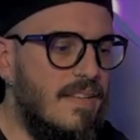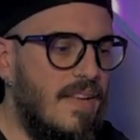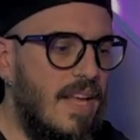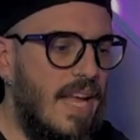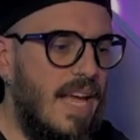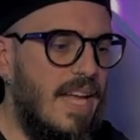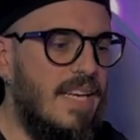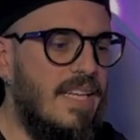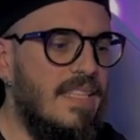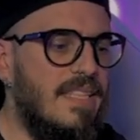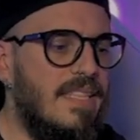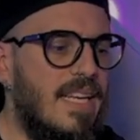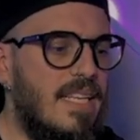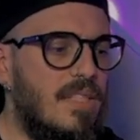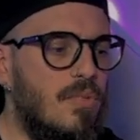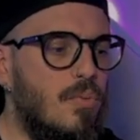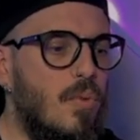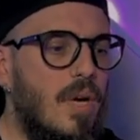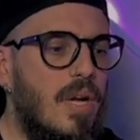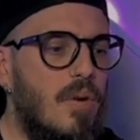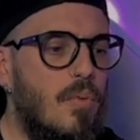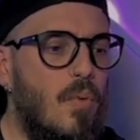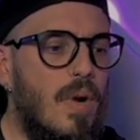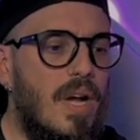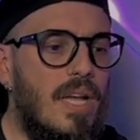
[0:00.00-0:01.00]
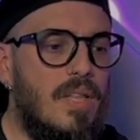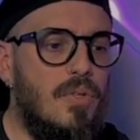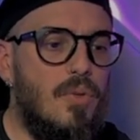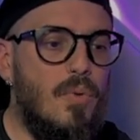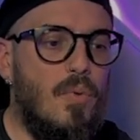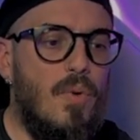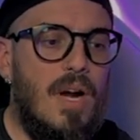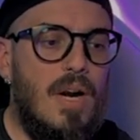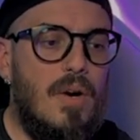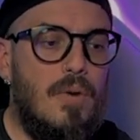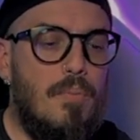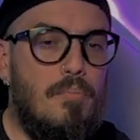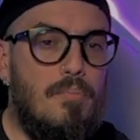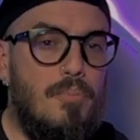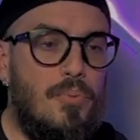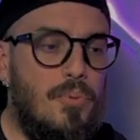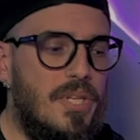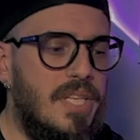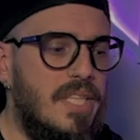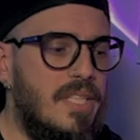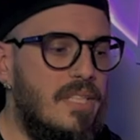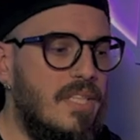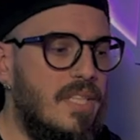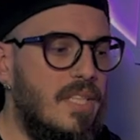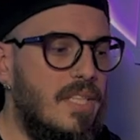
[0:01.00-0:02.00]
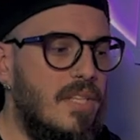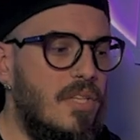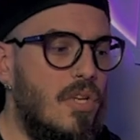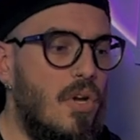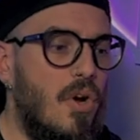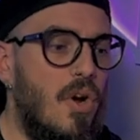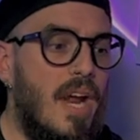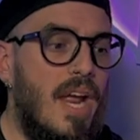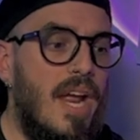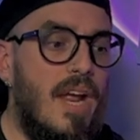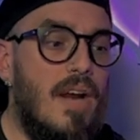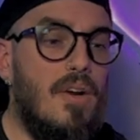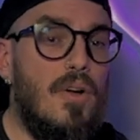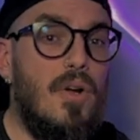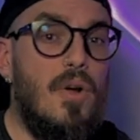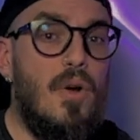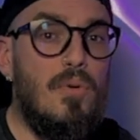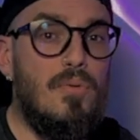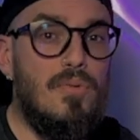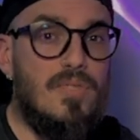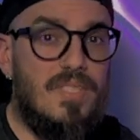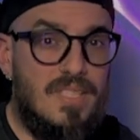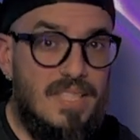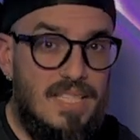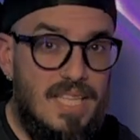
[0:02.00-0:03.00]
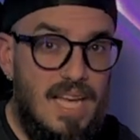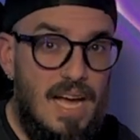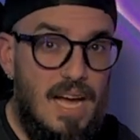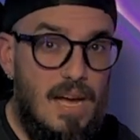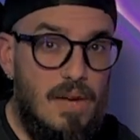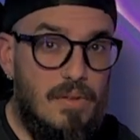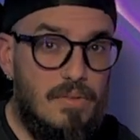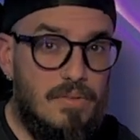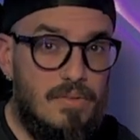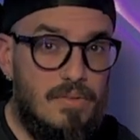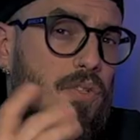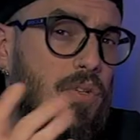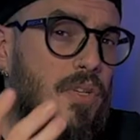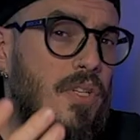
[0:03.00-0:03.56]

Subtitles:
and in that way, when you are breathing, your air goes down.